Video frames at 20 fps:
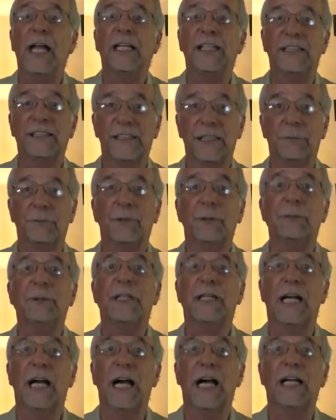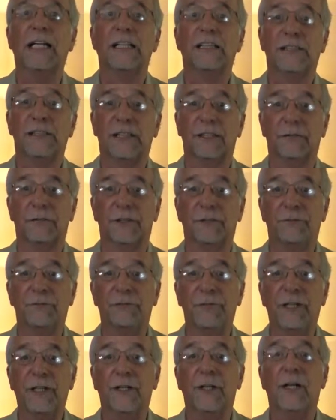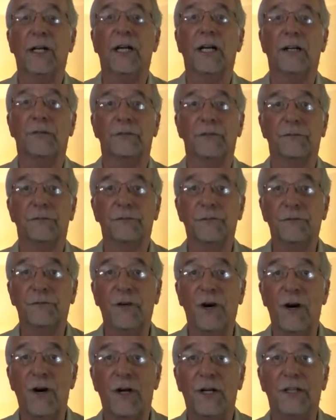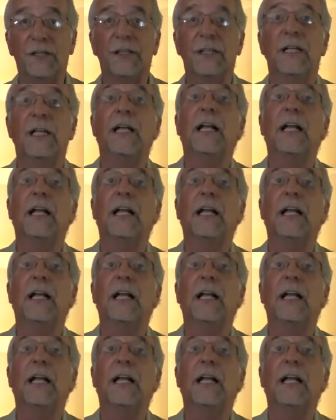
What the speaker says: simply because of the fear of a fall